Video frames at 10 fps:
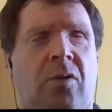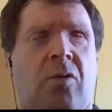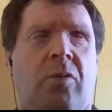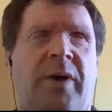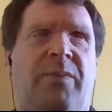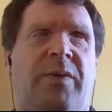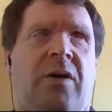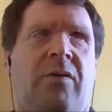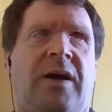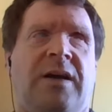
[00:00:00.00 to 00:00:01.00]
or
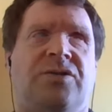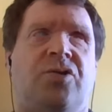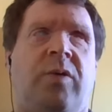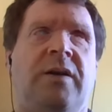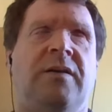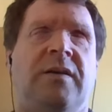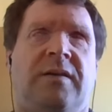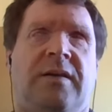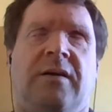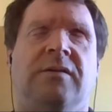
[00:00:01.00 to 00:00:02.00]
maybe only has 20
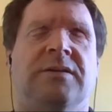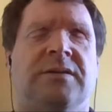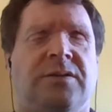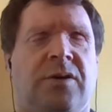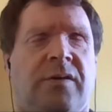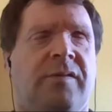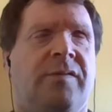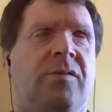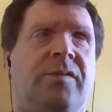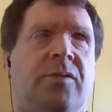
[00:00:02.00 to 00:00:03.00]
cells, not the
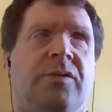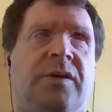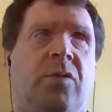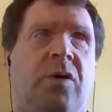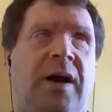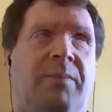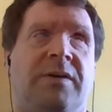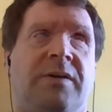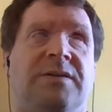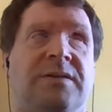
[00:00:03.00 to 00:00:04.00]
full 40. What
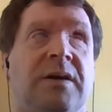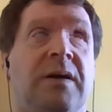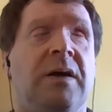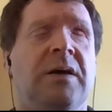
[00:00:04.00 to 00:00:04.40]
happens?